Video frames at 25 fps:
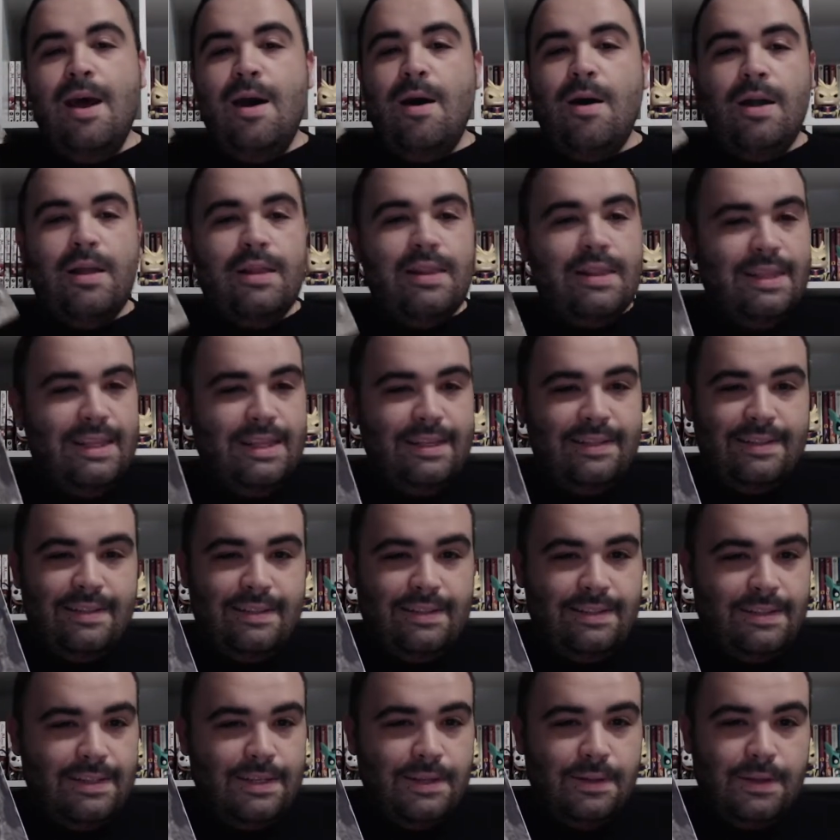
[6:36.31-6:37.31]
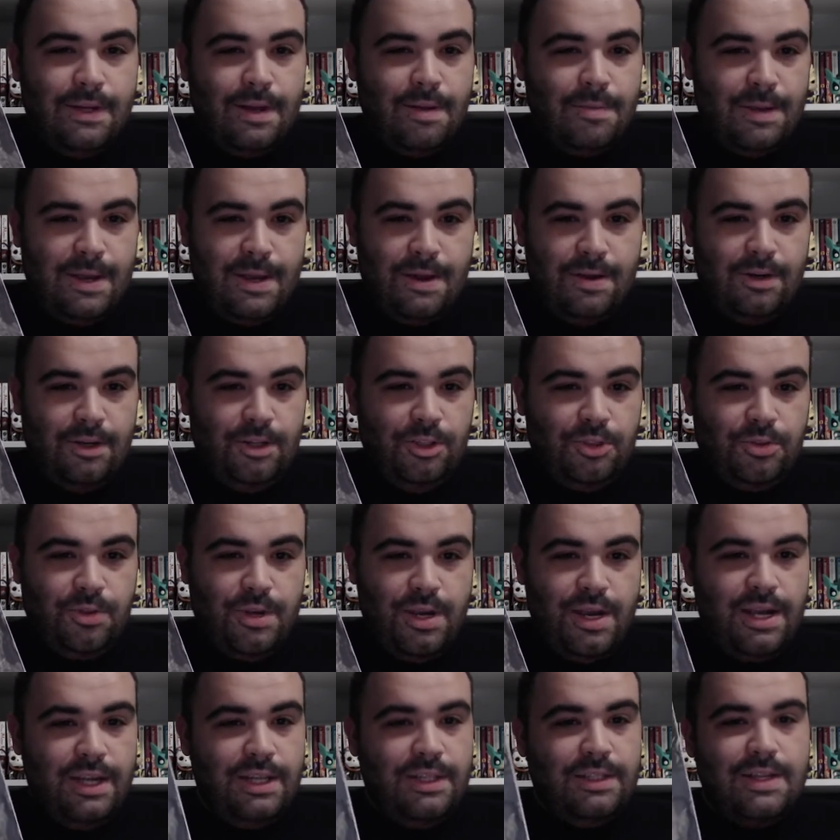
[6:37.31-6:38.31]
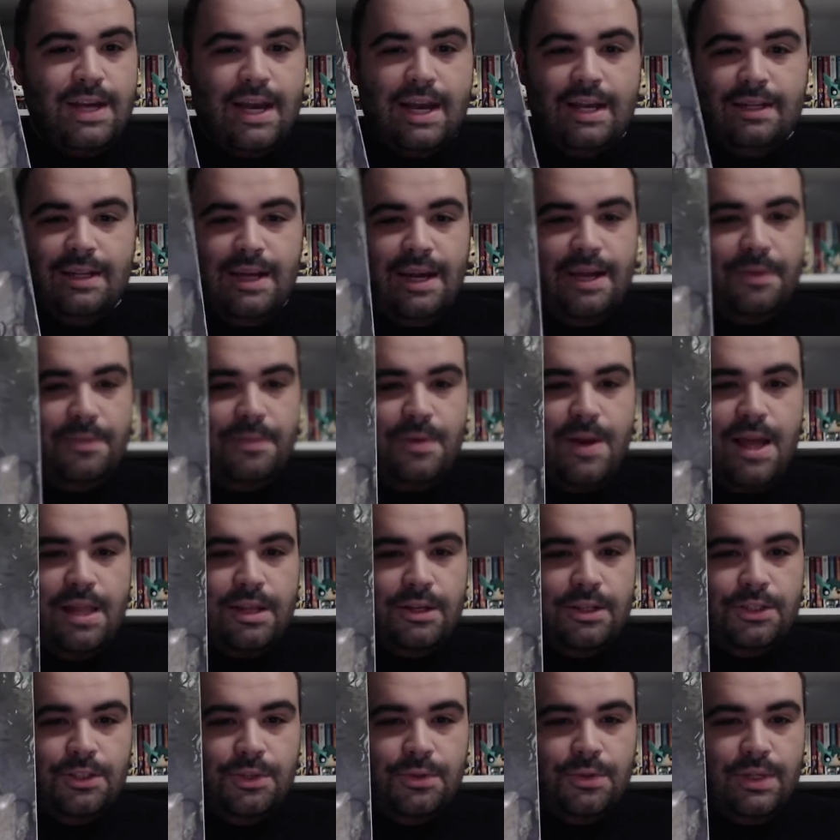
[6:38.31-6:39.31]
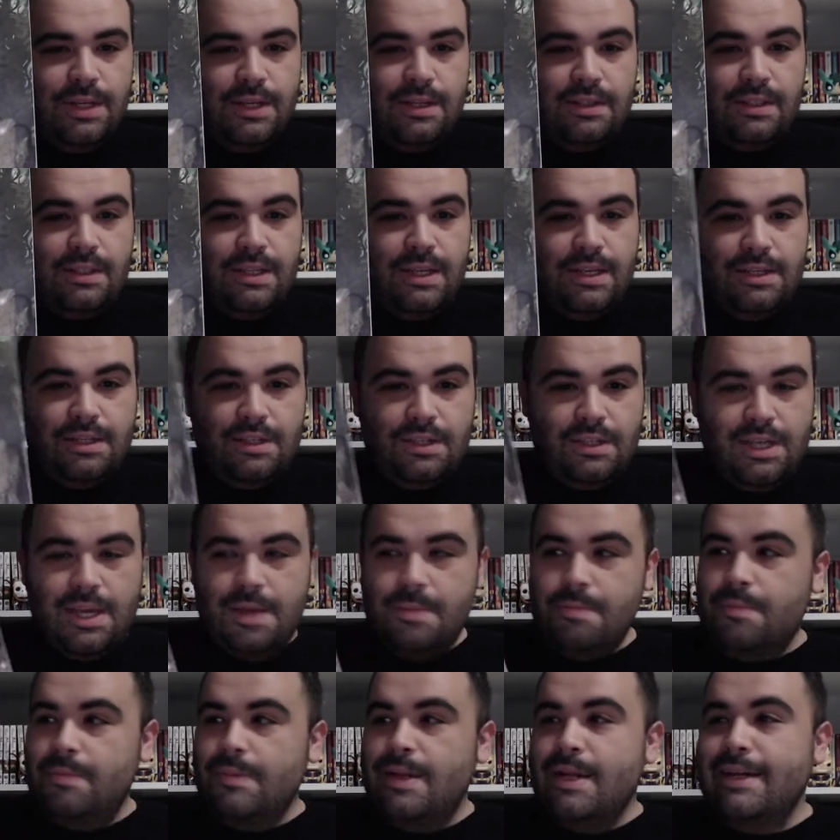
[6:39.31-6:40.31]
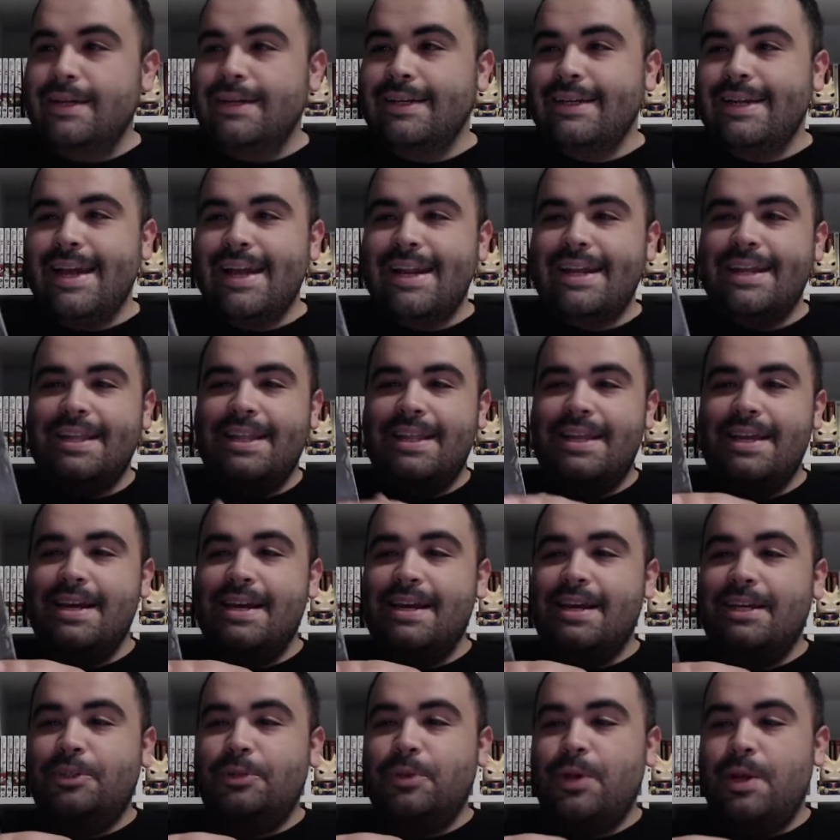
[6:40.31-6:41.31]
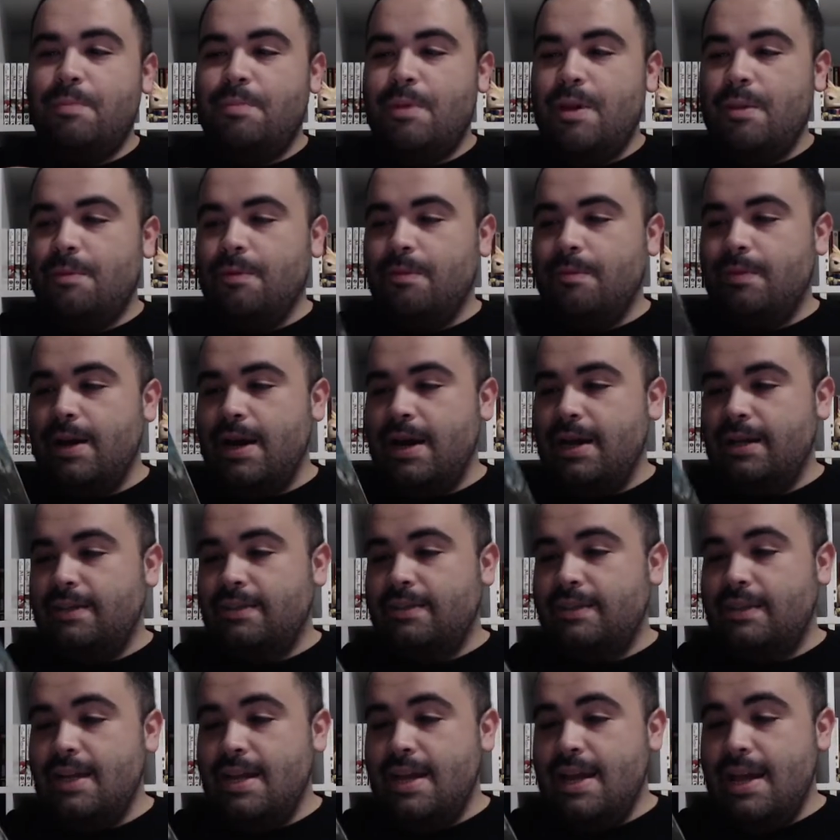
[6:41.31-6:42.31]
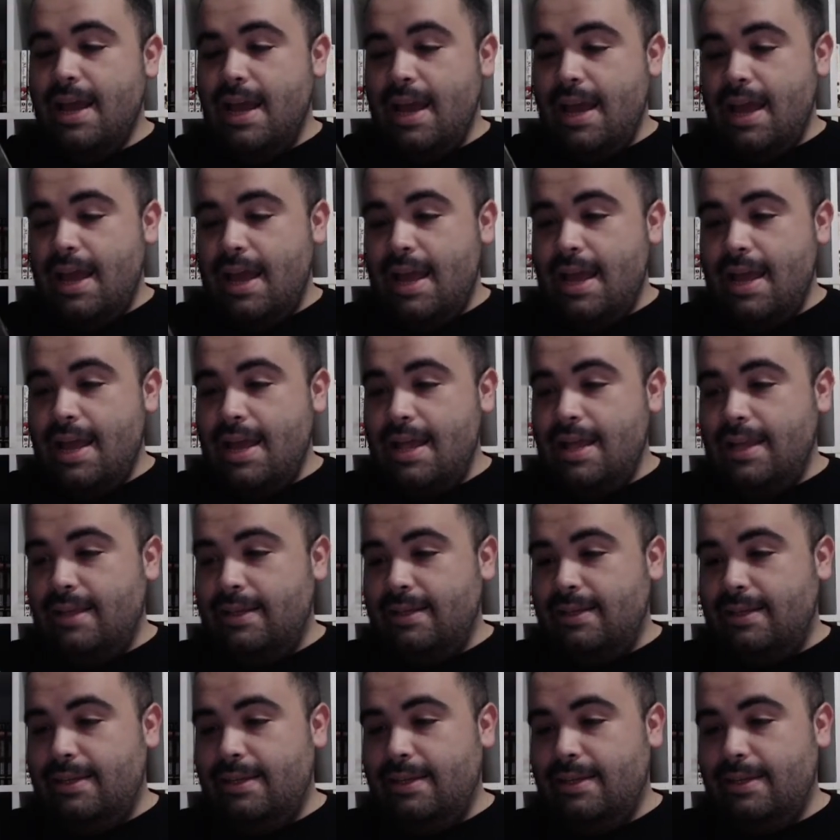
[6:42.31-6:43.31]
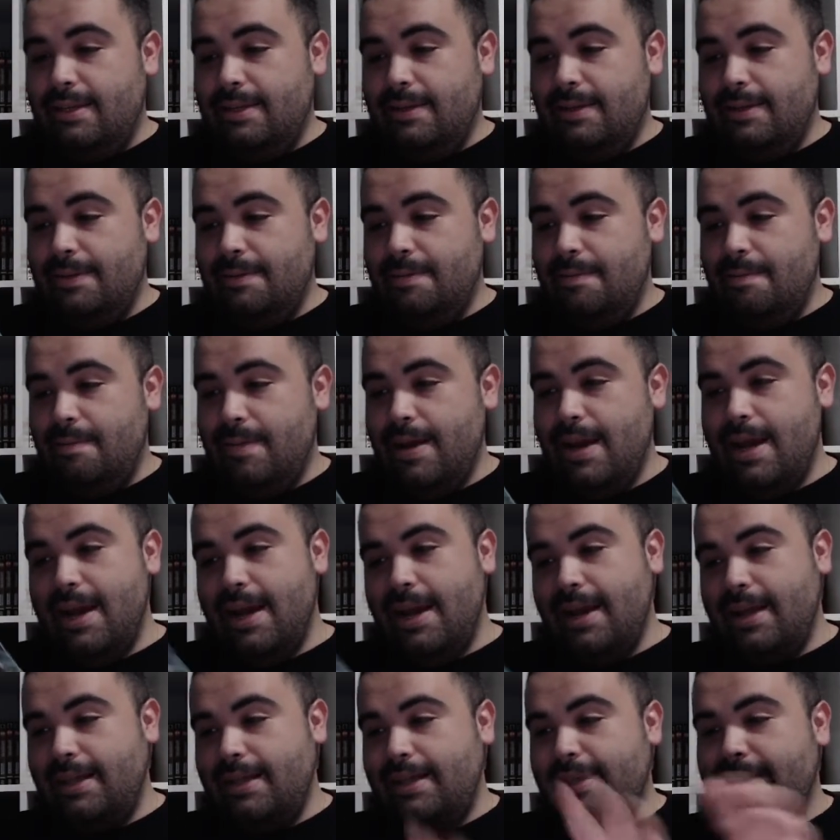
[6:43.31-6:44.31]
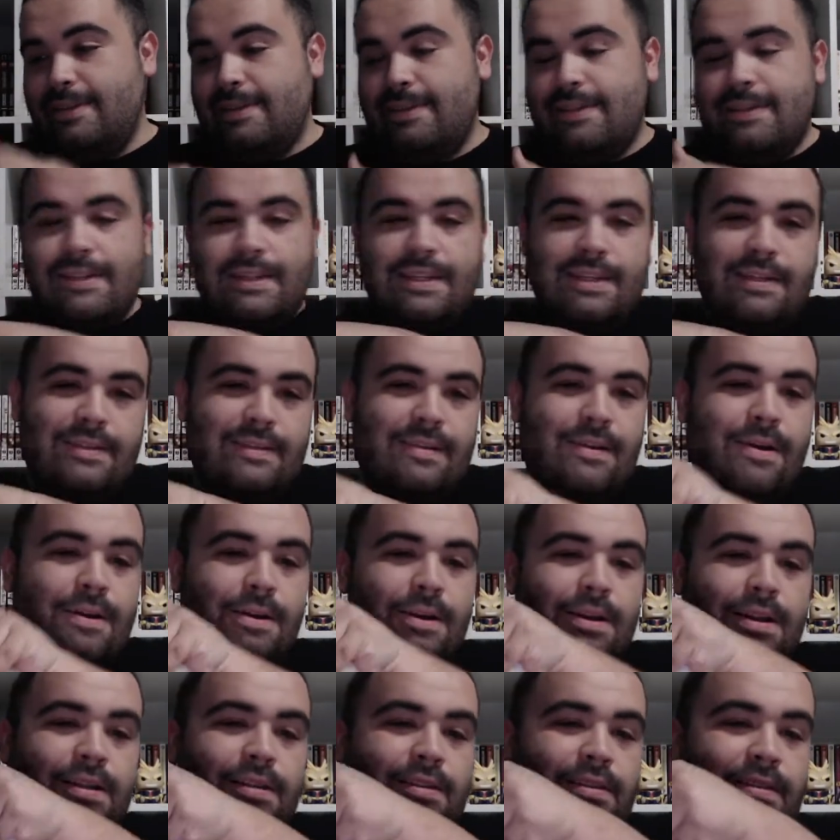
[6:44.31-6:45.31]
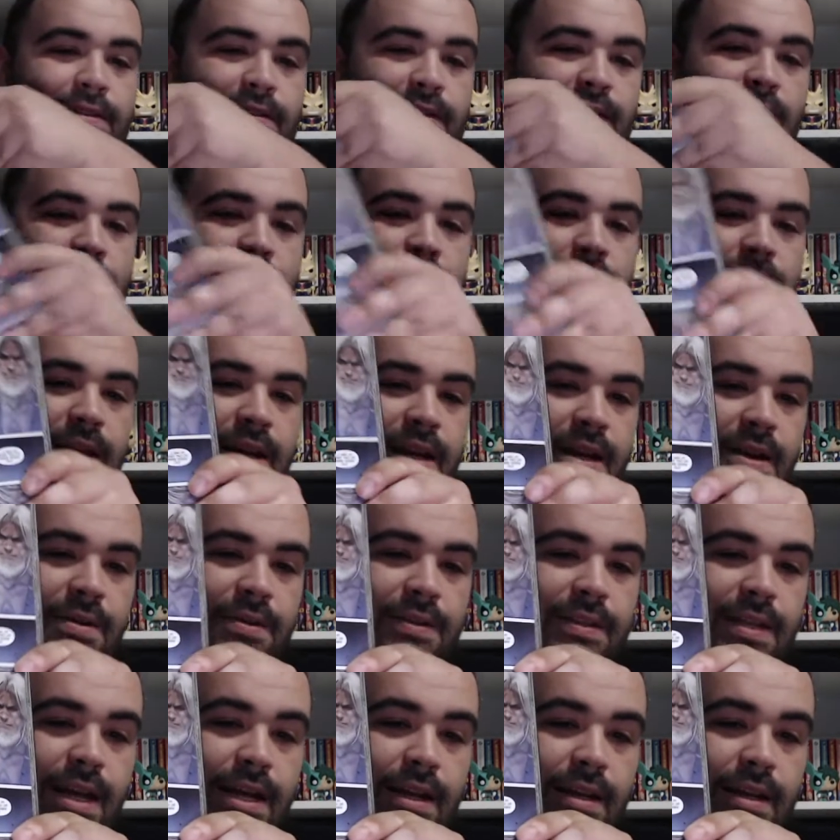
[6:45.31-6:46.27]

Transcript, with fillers: Uh, this is still coming out in trades. I'd, I'd rather do this and just keep getting the uh, trade paperbacks. And man, this, this art is something else. I